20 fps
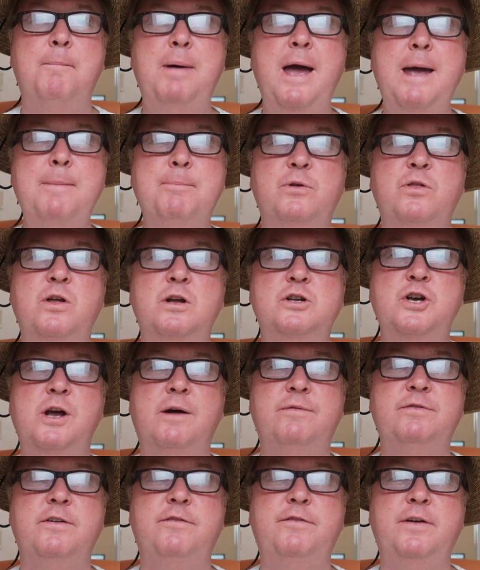paper that you
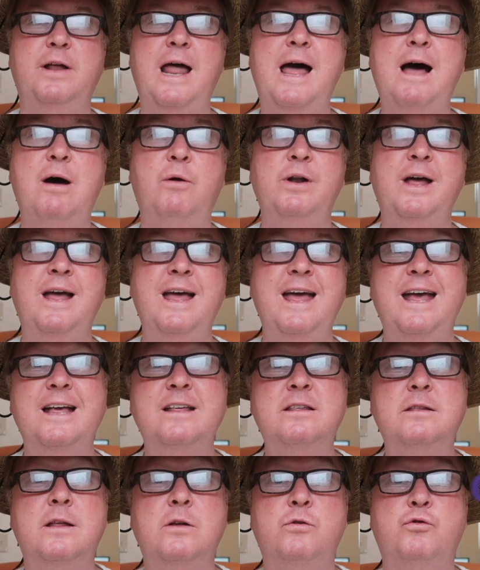have to fill out
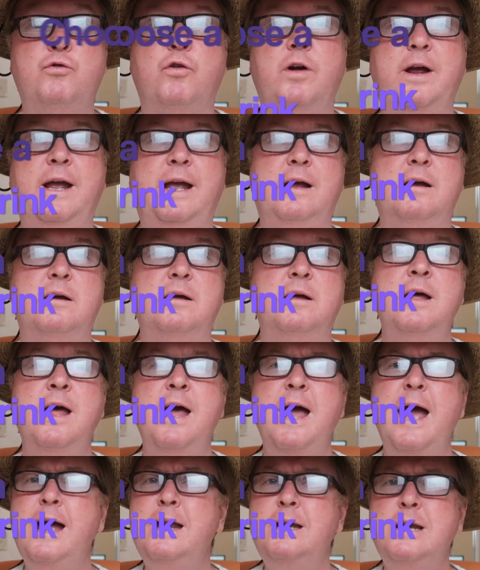is the drink.
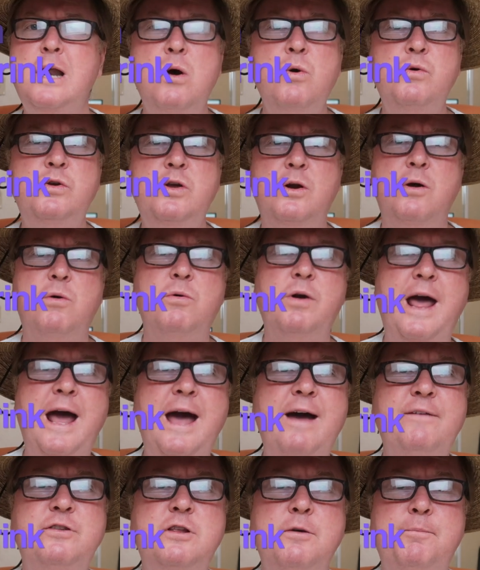And no, you don't
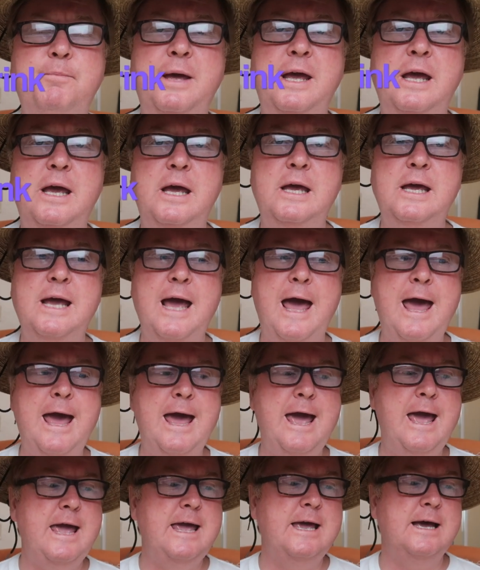have to be
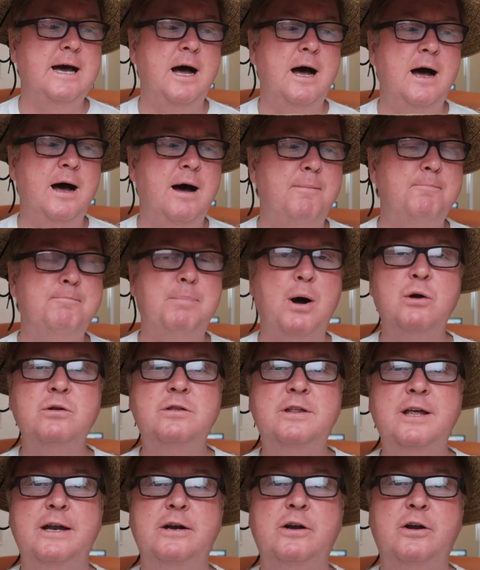a
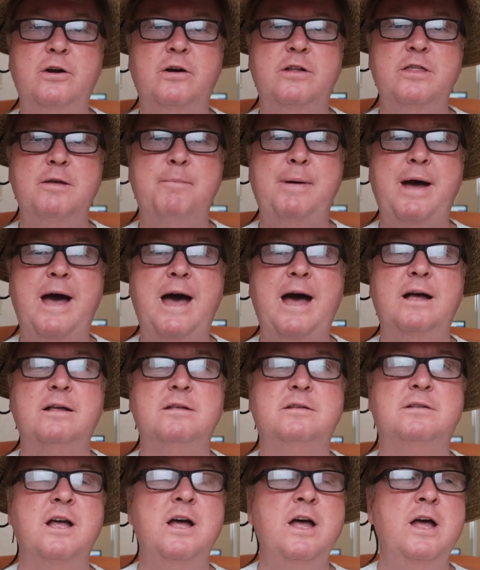bartender in the
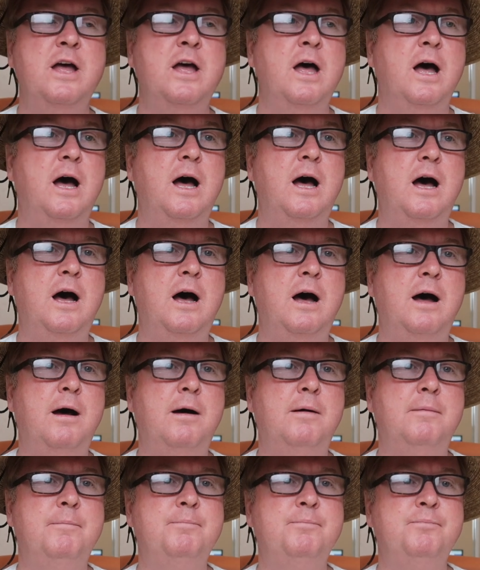past.
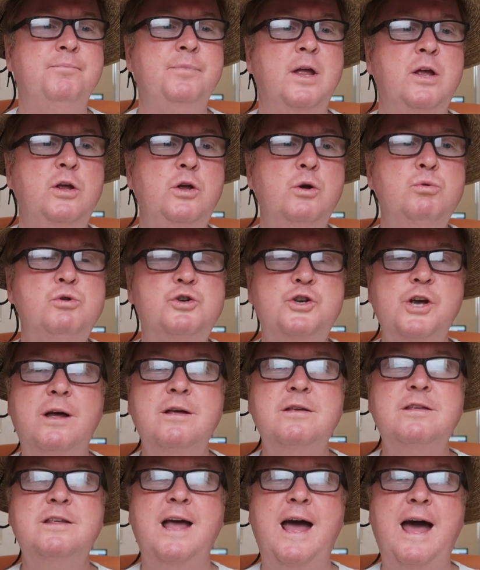You
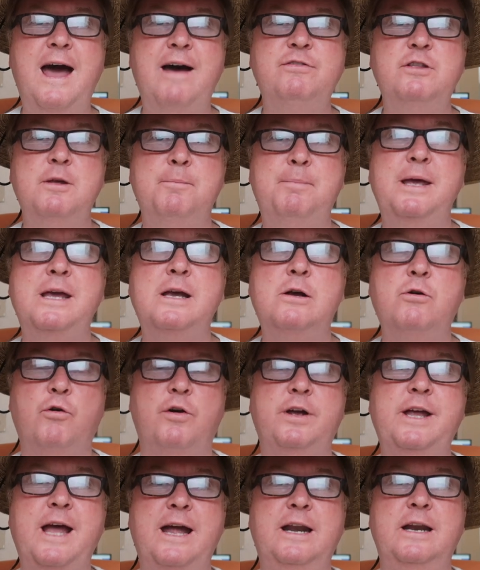just have to be
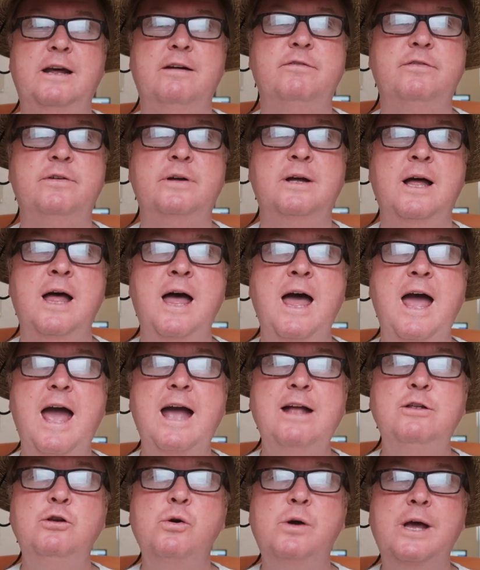creative.
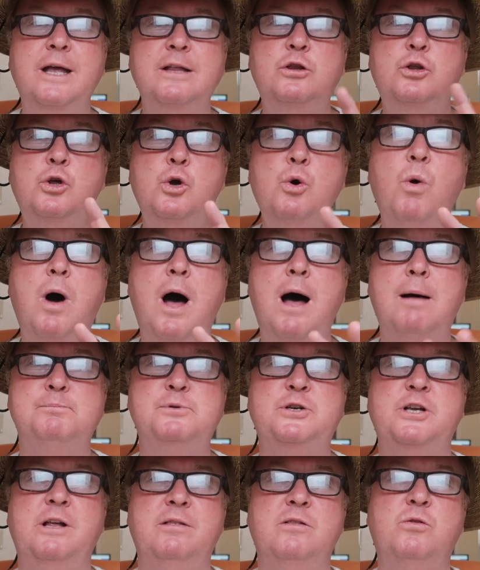And you get 2
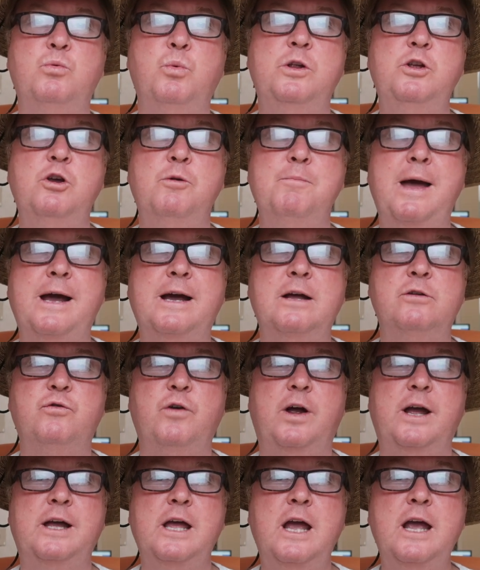options when you make a
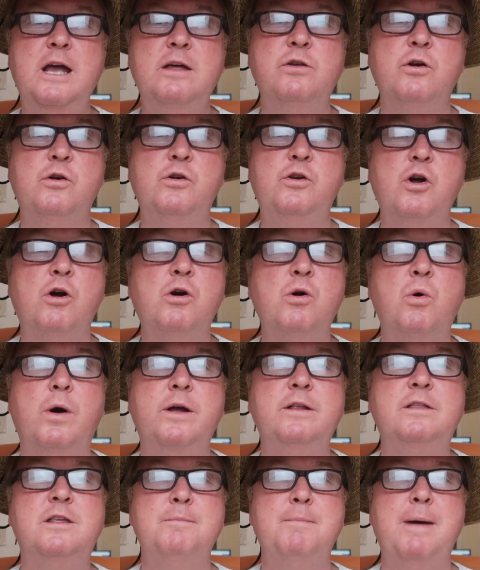drink. Either you're
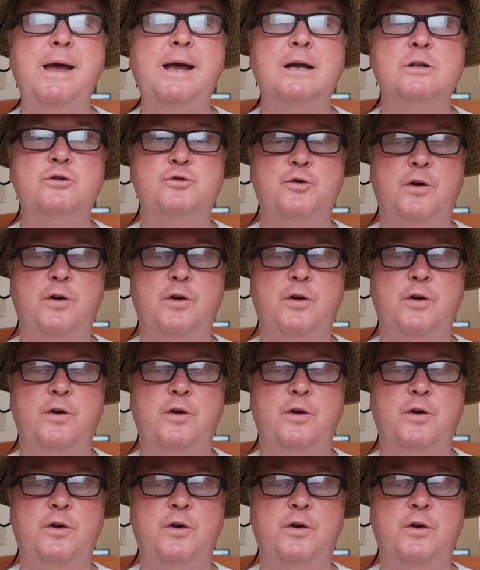going to make a